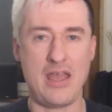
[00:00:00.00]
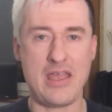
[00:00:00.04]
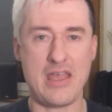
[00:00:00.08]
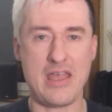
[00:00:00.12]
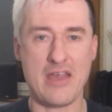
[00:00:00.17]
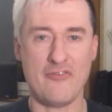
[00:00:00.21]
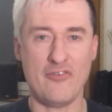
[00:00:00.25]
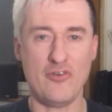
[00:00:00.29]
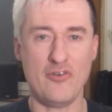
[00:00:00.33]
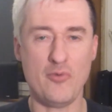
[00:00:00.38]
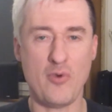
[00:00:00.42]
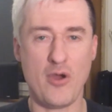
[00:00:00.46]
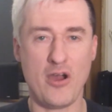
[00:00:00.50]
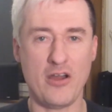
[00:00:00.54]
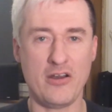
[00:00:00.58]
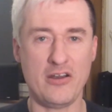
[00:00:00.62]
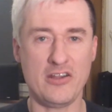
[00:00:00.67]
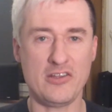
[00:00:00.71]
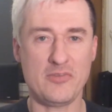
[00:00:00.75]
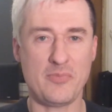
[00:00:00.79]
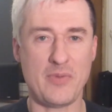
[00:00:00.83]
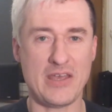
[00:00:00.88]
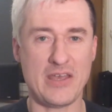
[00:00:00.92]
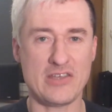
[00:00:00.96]
Hey everyone,
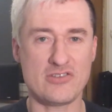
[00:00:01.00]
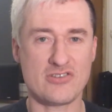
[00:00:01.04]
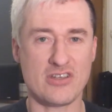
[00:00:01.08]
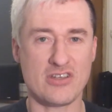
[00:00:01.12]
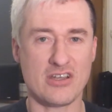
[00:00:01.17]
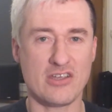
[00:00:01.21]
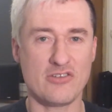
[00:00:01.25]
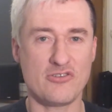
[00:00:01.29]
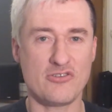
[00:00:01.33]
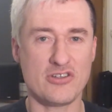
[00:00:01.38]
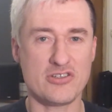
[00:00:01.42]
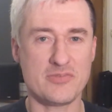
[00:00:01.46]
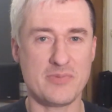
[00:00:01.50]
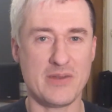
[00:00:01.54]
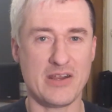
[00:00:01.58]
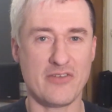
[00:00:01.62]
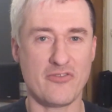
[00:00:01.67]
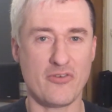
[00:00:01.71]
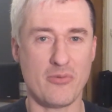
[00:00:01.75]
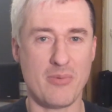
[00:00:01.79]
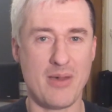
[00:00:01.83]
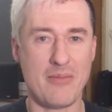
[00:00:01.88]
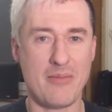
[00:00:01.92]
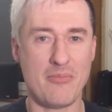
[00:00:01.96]
it's baze.djunkiii
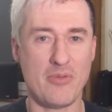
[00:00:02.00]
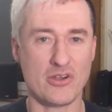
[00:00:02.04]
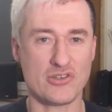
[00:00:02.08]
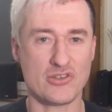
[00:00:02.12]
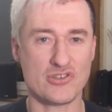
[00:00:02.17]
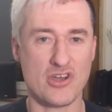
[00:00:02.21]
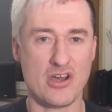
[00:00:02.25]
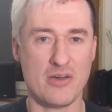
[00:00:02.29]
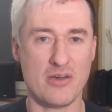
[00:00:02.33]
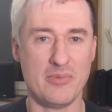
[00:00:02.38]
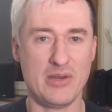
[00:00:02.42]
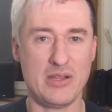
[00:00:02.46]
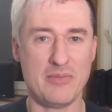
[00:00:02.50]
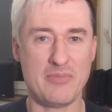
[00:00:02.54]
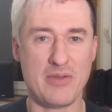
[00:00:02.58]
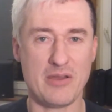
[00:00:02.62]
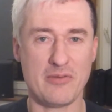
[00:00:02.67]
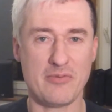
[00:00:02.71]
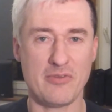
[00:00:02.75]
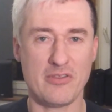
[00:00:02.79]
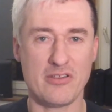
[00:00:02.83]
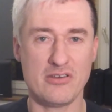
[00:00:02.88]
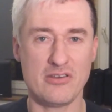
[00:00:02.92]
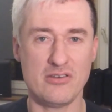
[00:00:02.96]
transmitting from Hamburg, Germany,
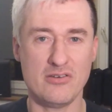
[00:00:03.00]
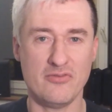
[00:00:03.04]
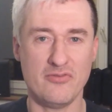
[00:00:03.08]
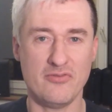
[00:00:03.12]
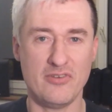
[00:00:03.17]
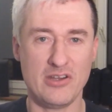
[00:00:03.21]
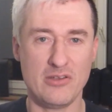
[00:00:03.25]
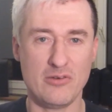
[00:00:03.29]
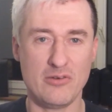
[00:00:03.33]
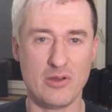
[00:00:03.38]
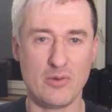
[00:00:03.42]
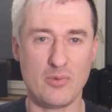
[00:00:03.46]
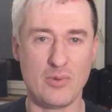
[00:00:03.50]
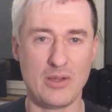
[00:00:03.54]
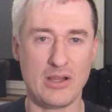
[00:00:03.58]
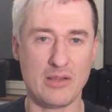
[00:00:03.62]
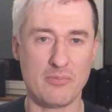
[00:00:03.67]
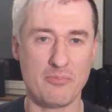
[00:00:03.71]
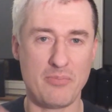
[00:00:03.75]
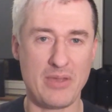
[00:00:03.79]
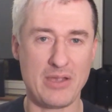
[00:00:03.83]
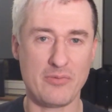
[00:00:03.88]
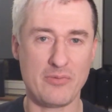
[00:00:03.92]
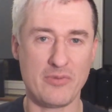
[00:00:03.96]
back with a new video, and
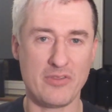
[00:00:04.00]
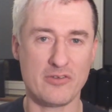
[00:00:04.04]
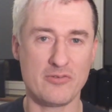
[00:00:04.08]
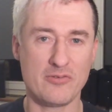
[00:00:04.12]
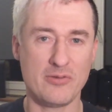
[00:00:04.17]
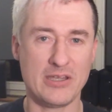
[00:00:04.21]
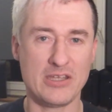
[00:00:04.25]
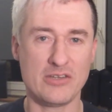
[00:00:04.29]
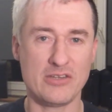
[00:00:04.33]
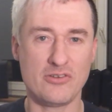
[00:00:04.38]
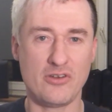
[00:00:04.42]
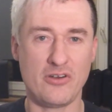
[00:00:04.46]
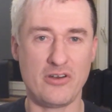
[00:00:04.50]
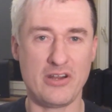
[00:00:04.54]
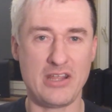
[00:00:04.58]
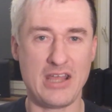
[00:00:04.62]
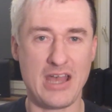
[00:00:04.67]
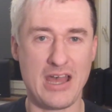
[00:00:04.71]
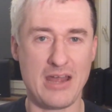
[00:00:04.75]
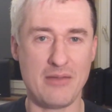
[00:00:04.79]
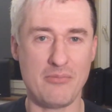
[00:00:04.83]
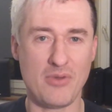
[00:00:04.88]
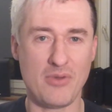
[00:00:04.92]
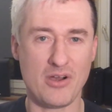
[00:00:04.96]
well, back with a quick and dirty
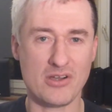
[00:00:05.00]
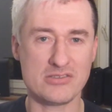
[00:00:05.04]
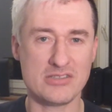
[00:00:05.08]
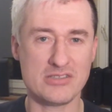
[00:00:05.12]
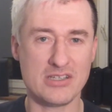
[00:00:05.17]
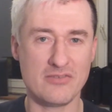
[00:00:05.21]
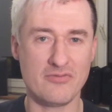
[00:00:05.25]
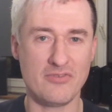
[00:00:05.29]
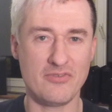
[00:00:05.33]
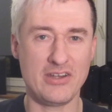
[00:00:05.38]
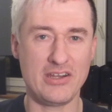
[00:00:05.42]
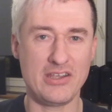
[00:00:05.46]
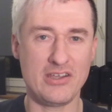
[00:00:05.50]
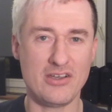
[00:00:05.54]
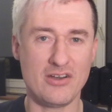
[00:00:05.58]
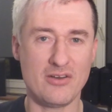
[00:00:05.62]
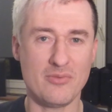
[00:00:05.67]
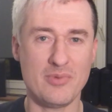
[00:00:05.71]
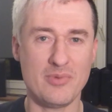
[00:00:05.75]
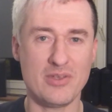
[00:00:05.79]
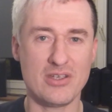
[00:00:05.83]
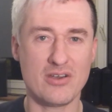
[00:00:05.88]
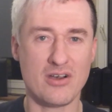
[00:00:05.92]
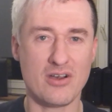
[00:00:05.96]
unboxing
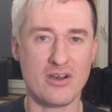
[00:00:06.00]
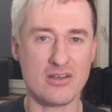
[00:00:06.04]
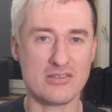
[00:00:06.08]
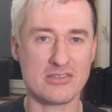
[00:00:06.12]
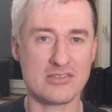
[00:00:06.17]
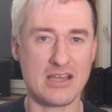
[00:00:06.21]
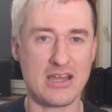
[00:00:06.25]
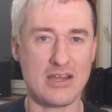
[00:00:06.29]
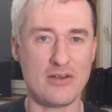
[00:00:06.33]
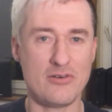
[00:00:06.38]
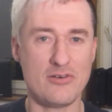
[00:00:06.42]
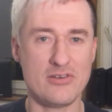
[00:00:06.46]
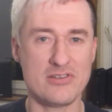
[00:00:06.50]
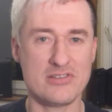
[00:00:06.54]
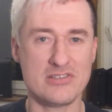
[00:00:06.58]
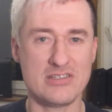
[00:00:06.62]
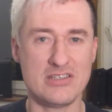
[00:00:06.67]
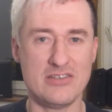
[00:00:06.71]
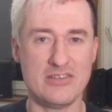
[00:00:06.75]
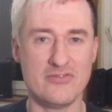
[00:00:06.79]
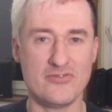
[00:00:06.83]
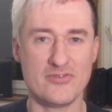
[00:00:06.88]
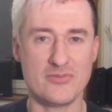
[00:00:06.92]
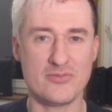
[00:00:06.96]
video because I
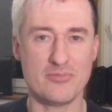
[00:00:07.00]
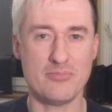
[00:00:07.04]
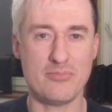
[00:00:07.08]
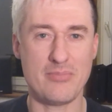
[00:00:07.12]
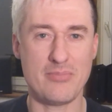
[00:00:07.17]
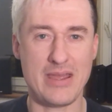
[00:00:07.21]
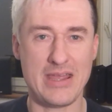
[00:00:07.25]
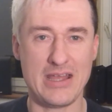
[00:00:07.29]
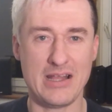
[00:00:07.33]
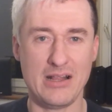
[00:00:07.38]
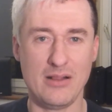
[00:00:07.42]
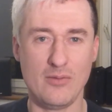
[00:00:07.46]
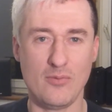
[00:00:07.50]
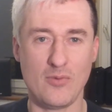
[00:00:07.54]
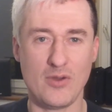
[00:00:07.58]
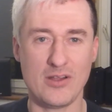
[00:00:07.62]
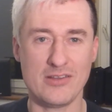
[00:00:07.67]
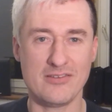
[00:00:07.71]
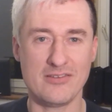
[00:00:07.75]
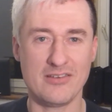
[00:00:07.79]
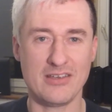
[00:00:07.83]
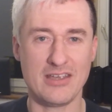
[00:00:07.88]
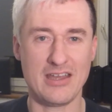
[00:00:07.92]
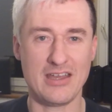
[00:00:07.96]
received mail
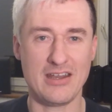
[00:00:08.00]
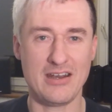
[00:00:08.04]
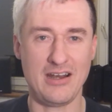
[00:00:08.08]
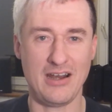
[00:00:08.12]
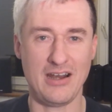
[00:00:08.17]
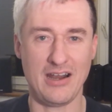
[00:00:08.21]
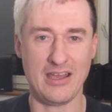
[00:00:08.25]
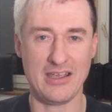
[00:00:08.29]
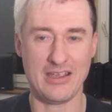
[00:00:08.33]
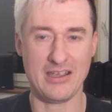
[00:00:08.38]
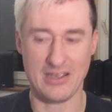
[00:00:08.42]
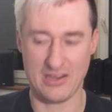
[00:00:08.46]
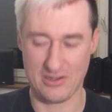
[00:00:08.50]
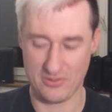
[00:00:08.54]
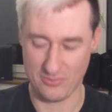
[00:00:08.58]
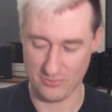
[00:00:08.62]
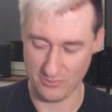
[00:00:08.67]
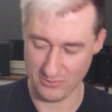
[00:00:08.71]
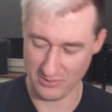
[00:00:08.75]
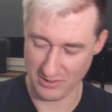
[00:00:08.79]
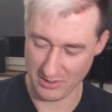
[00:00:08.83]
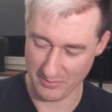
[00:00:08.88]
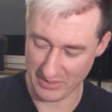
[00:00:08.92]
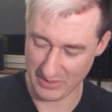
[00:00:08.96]
once again, like I
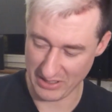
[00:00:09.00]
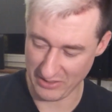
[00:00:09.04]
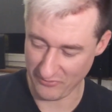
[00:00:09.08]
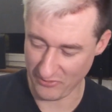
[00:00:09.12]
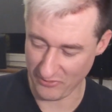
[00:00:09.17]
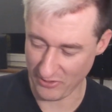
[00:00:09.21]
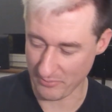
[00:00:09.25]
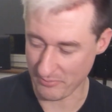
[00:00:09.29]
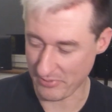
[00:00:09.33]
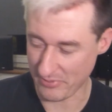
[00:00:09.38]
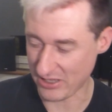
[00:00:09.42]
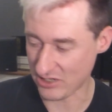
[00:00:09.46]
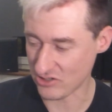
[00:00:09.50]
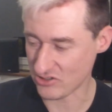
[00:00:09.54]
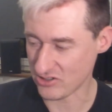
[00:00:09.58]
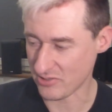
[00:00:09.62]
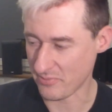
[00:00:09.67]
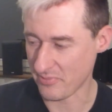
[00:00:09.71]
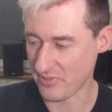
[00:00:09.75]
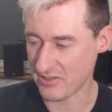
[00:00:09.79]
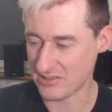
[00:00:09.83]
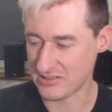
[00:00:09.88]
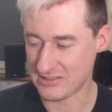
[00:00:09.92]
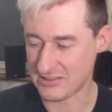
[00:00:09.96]
do, coming in from
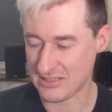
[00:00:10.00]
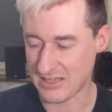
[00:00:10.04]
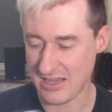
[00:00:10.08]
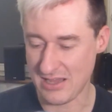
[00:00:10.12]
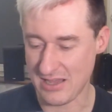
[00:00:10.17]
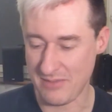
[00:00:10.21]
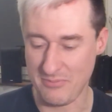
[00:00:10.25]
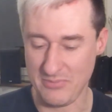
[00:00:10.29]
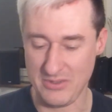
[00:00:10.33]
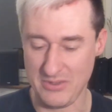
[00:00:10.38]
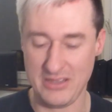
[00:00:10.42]
Belgium this time,